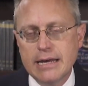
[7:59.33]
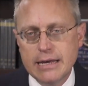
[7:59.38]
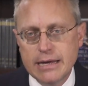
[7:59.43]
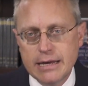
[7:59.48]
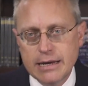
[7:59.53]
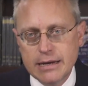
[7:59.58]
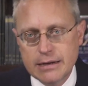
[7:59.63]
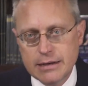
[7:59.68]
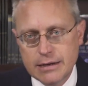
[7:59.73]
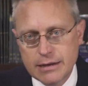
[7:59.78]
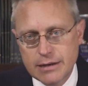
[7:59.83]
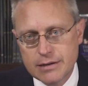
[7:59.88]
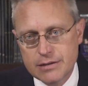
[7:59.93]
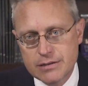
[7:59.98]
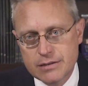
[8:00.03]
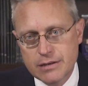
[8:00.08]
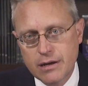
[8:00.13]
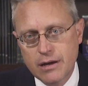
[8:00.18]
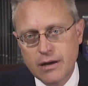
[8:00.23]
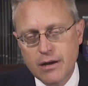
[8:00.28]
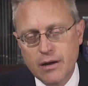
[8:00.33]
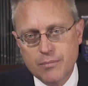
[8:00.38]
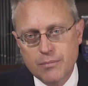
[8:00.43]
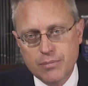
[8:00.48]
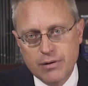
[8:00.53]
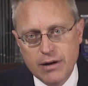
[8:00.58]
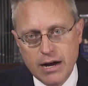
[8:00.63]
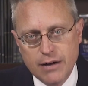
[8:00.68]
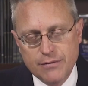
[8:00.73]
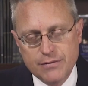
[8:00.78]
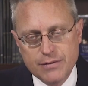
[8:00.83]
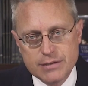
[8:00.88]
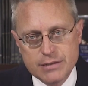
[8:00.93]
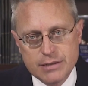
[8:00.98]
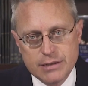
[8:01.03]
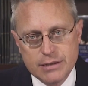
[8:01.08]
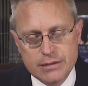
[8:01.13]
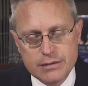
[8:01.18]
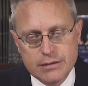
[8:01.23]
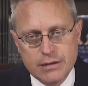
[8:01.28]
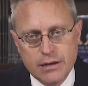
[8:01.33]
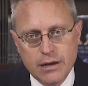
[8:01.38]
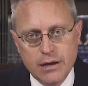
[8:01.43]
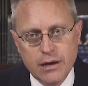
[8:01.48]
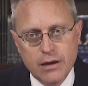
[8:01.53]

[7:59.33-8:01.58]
in his prophecies.